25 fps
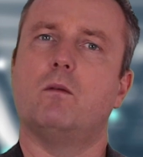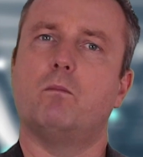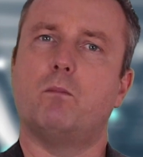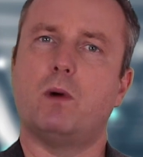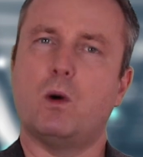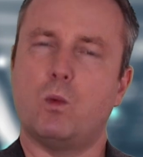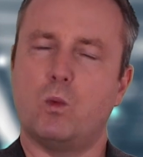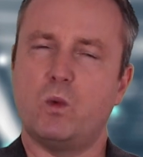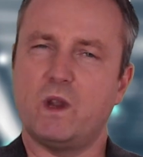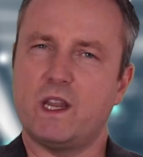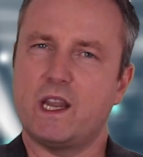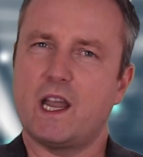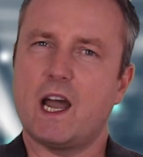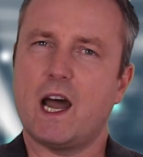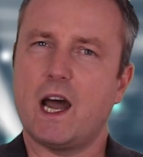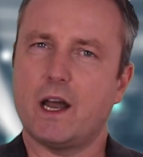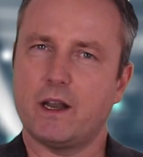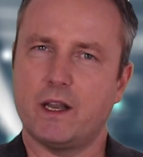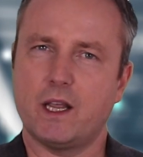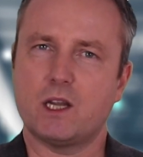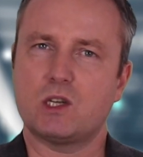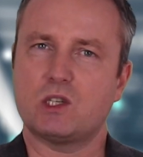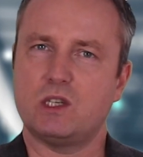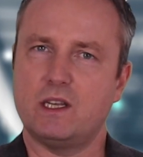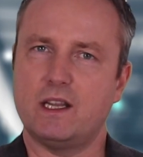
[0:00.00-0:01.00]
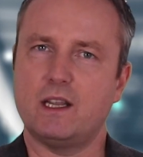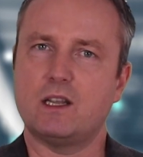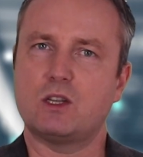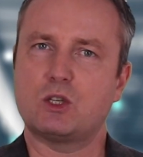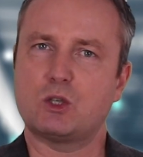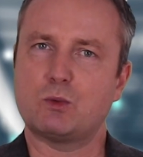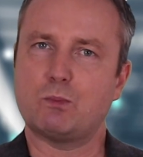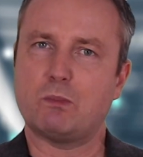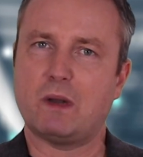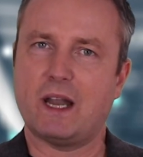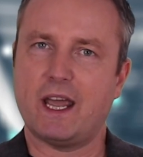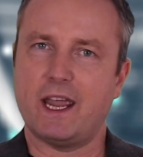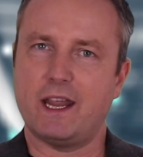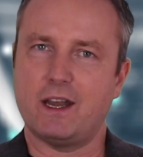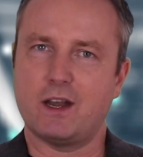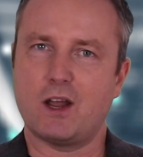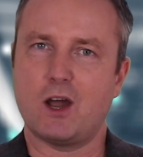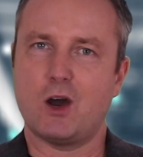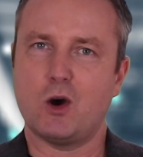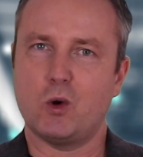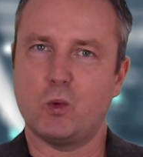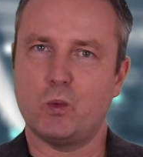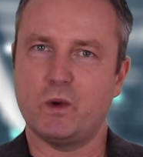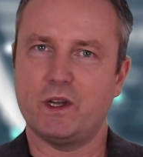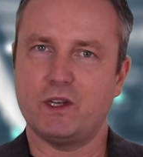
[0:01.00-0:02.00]
But we can't actually explain
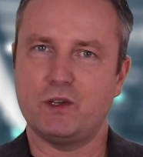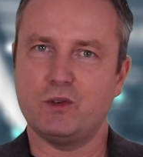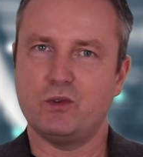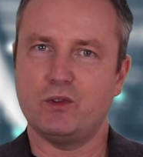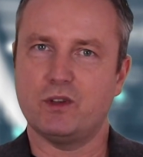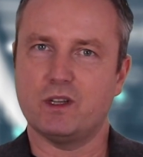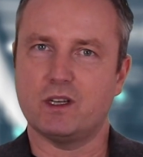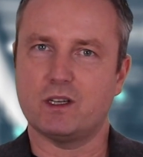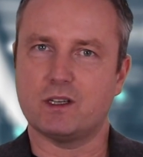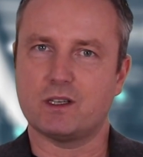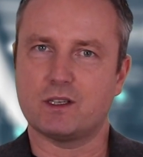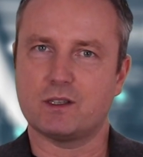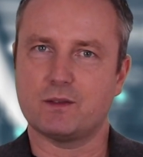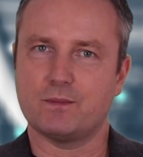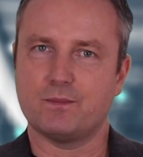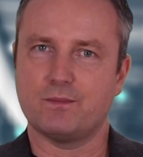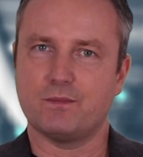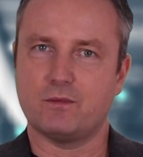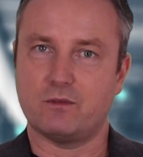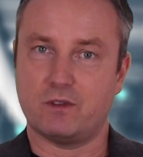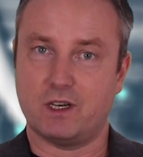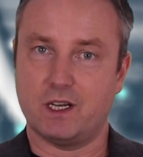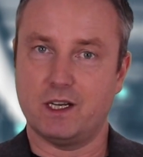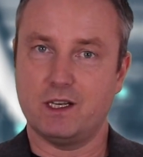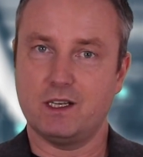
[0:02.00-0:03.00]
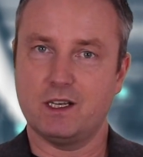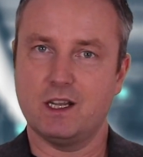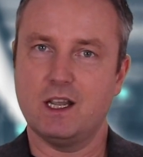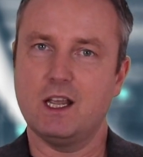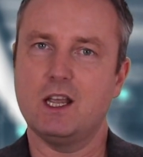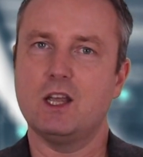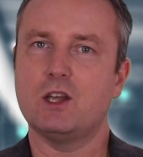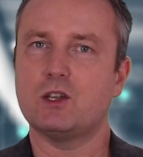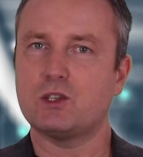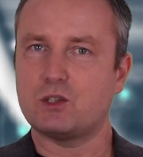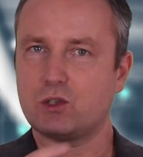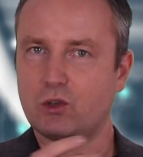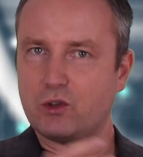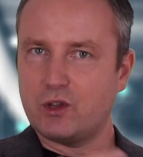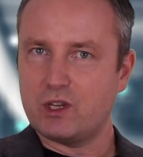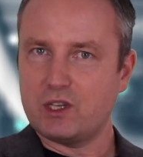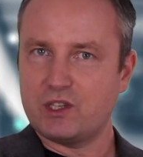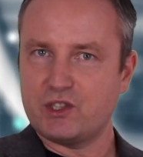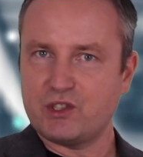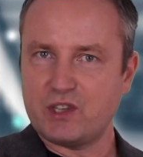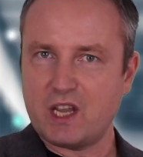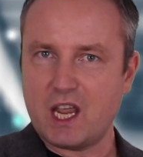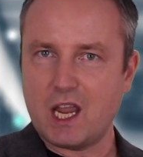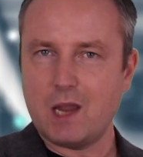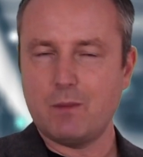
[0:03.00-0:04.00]
how we do this, right? So the
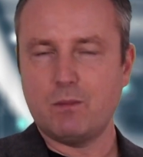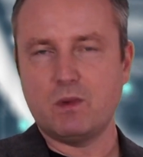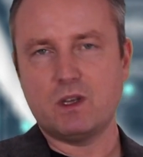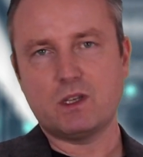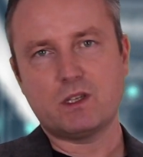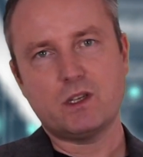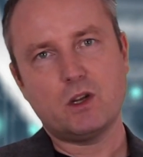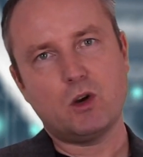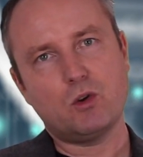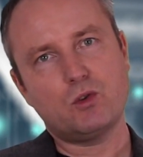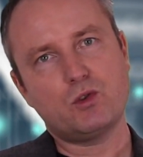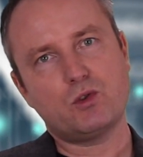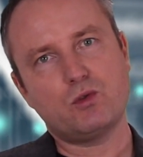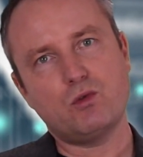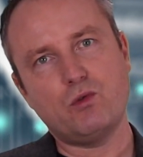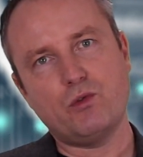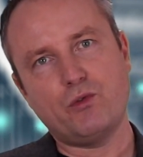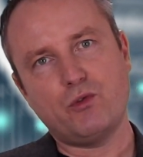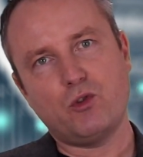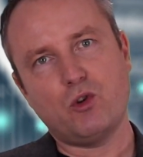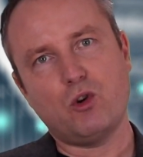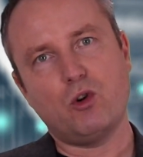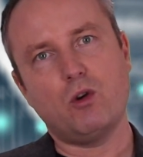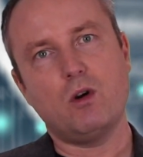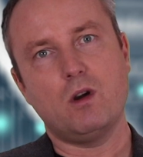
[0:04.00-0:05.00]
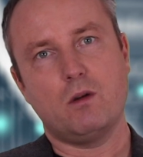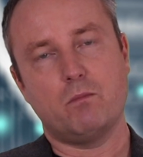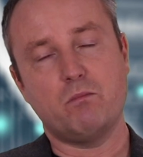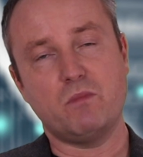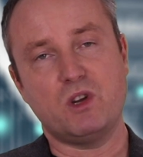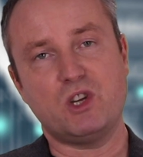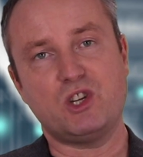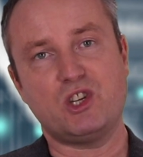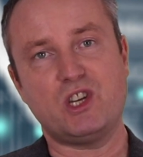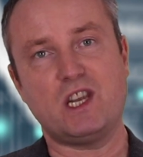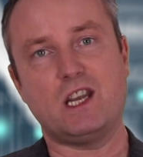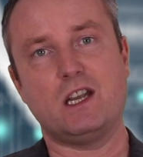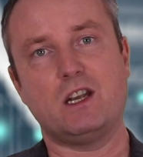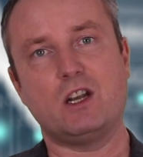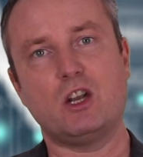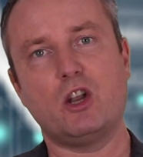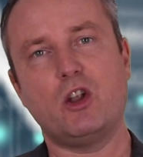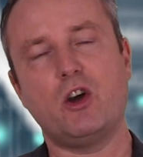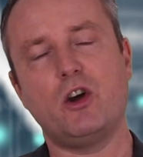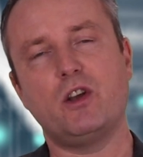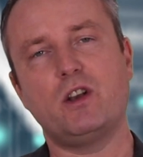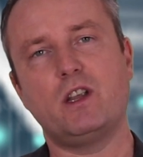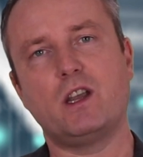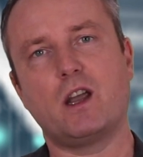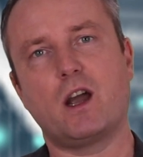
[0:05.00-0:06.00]
same is now true for machine
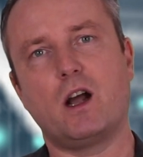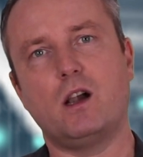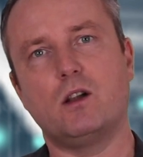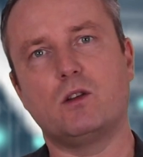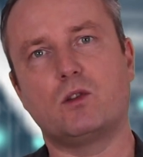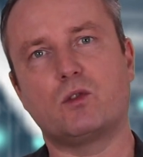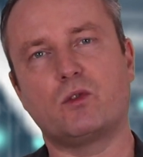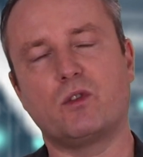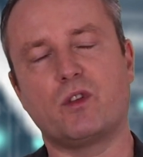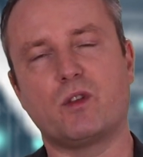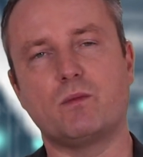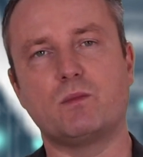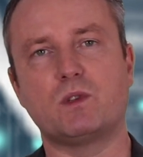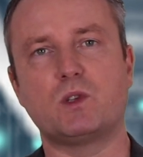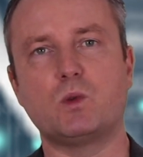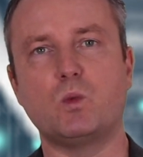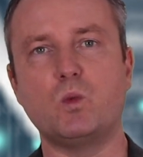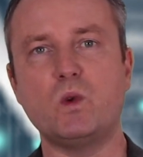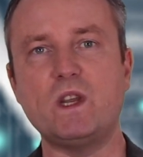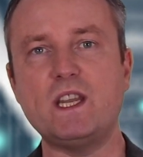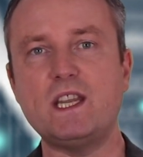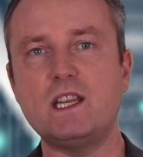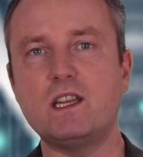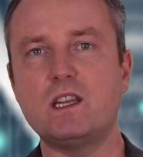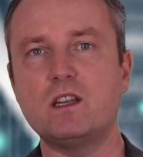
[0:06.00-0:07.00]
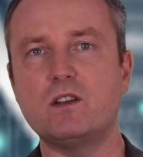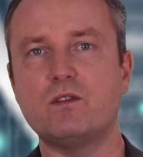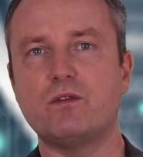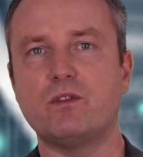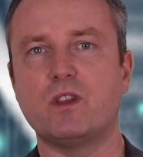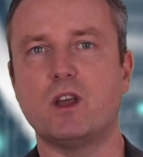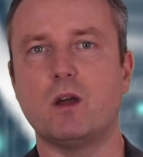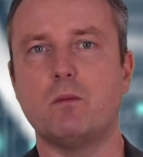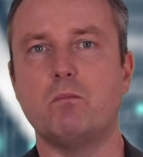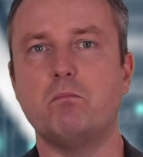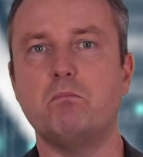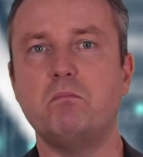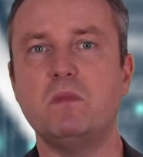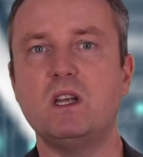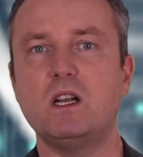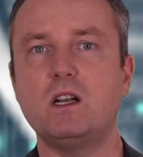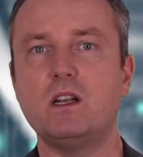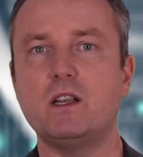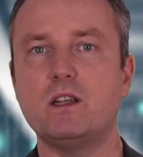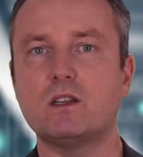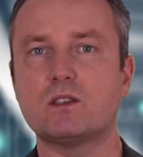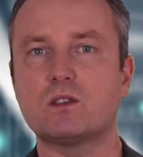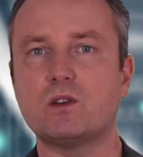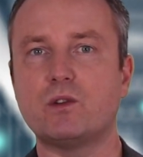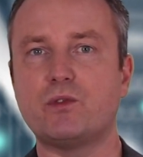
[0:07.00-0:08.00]
learning algorithms. We give them
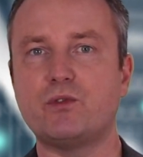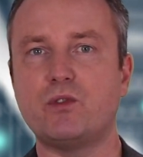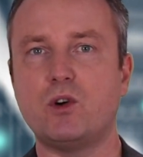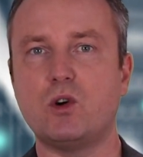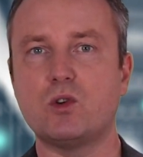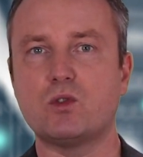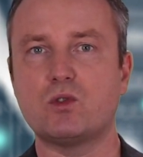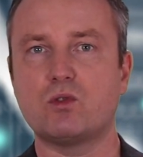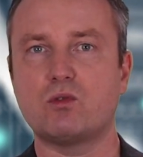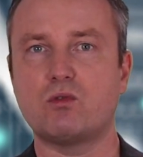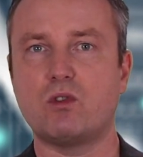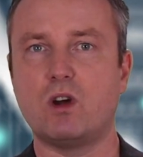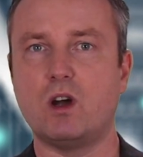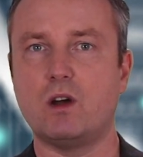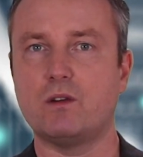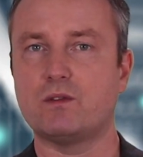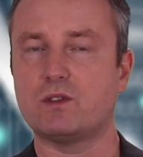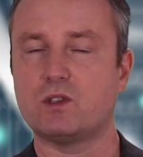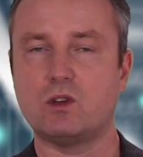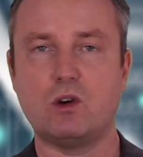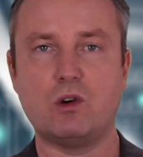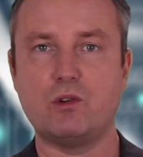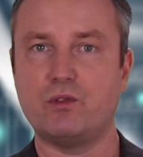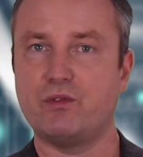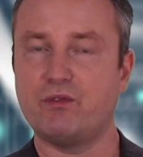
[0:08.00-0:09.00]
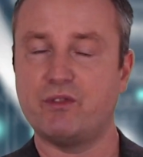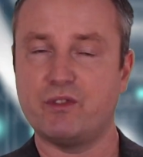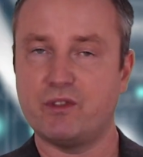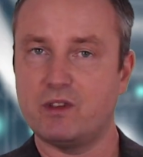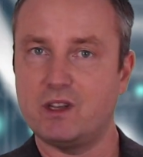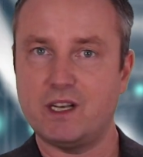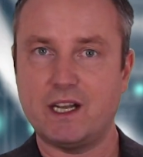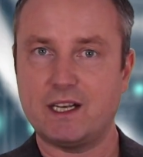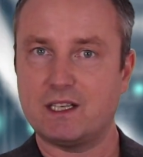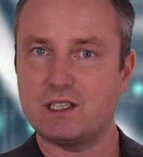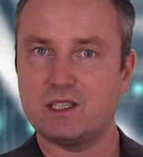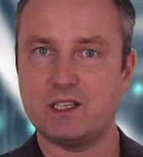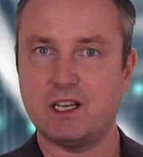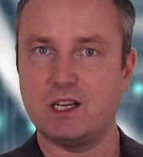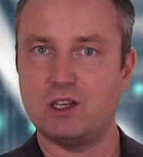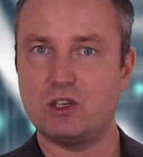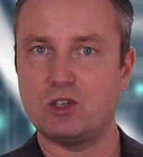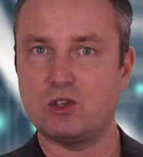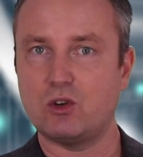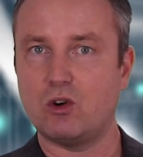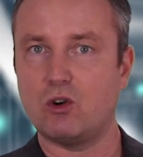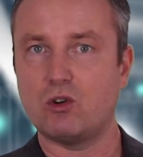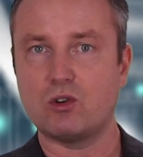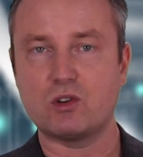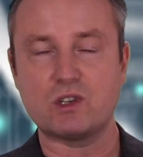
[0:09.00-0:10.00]
millions of photographs of, let's say,
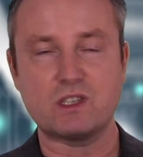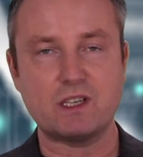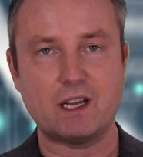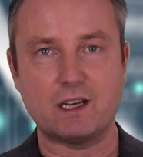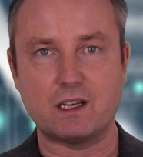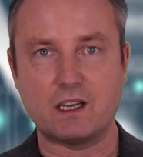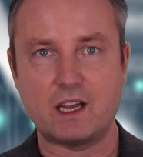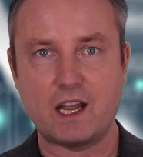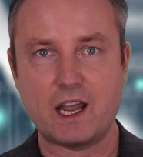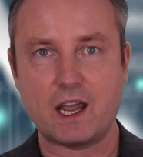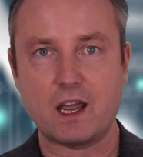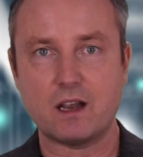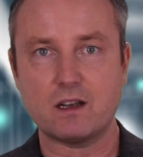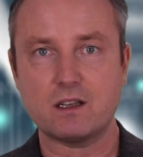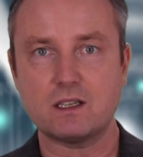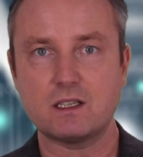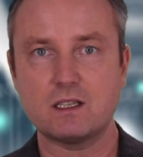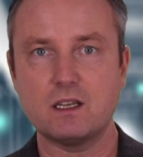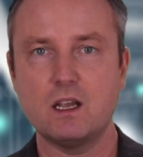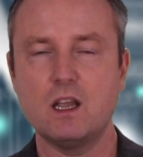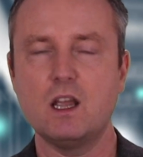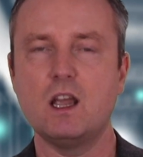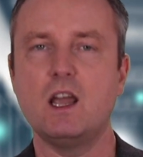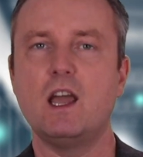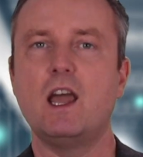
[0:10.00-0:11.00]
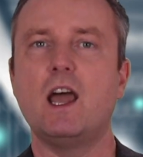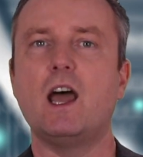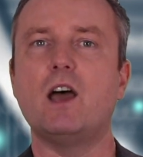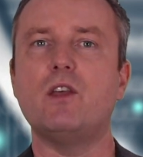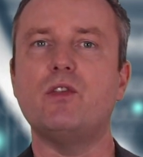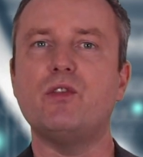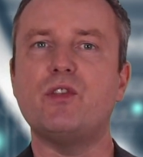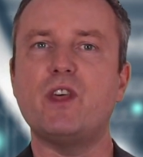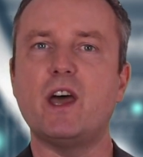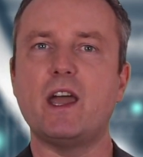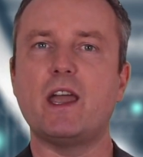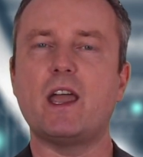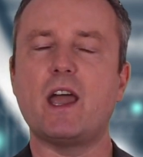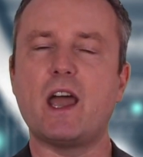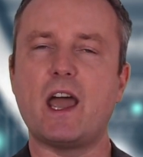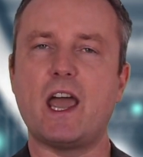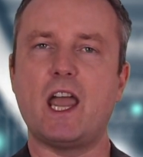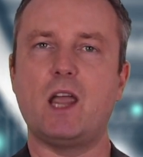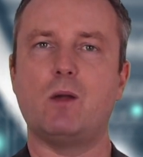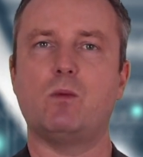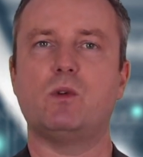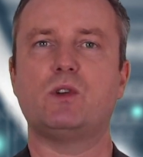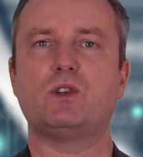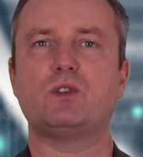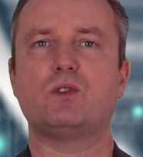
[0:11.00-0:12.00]
dogs and cats, and they are
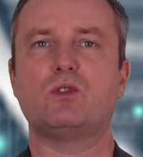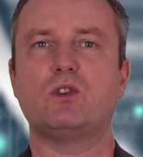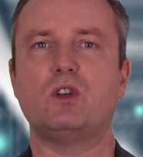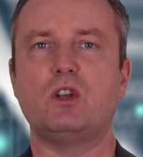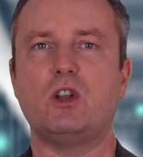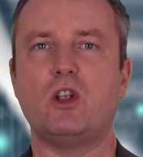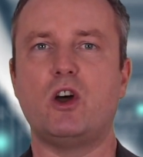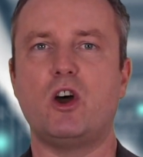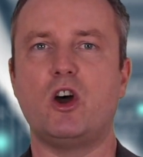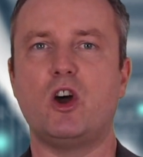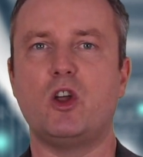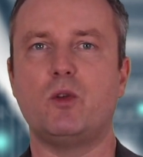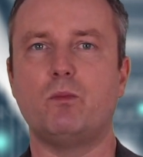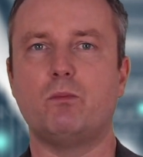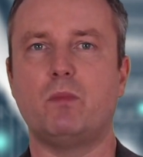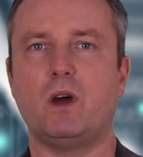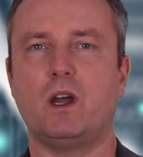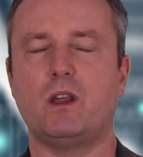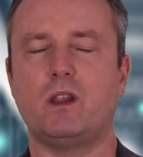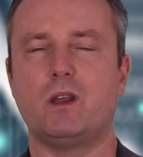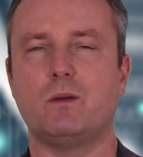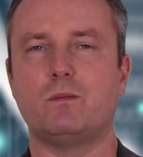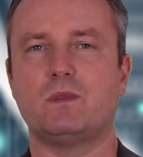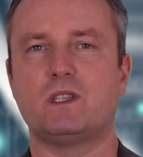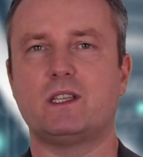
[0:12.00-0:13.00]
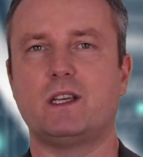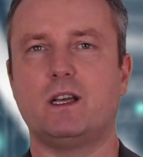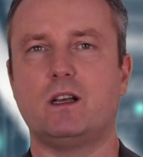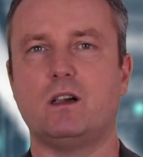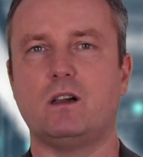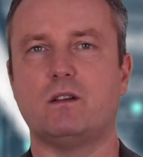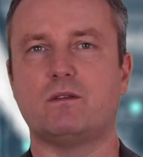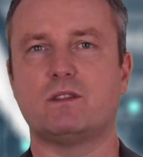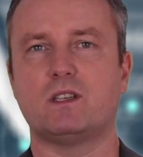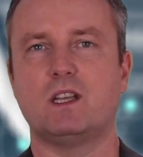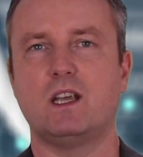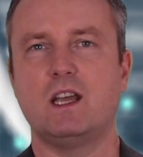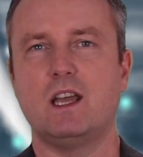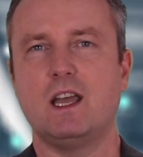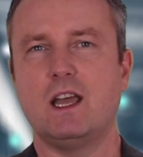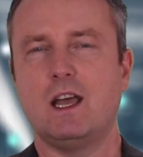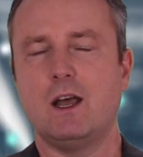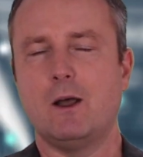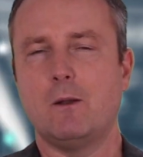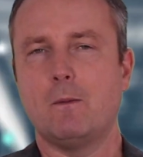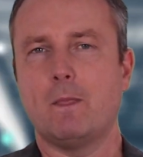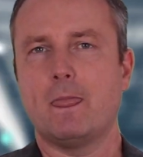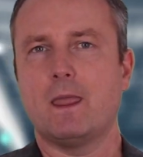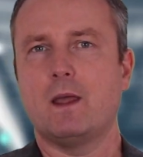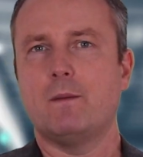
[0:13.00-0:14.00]
able to learn by themselves.
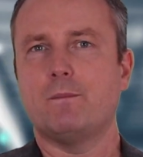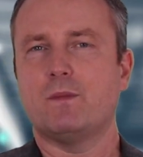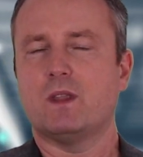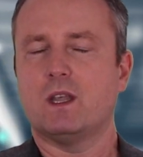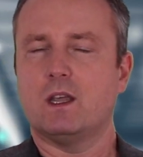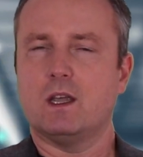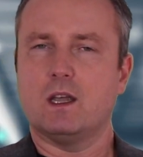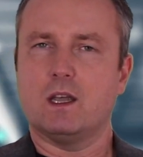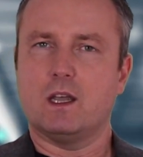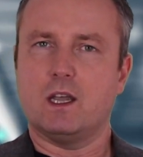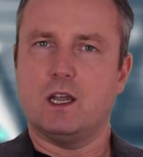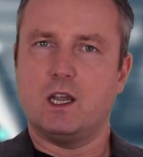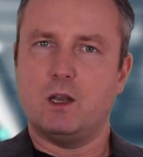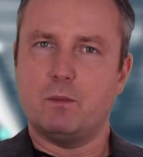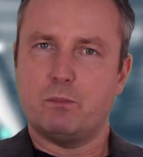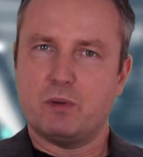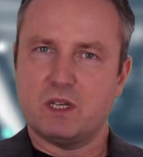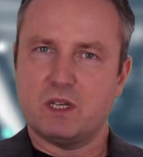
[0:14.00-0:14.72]
In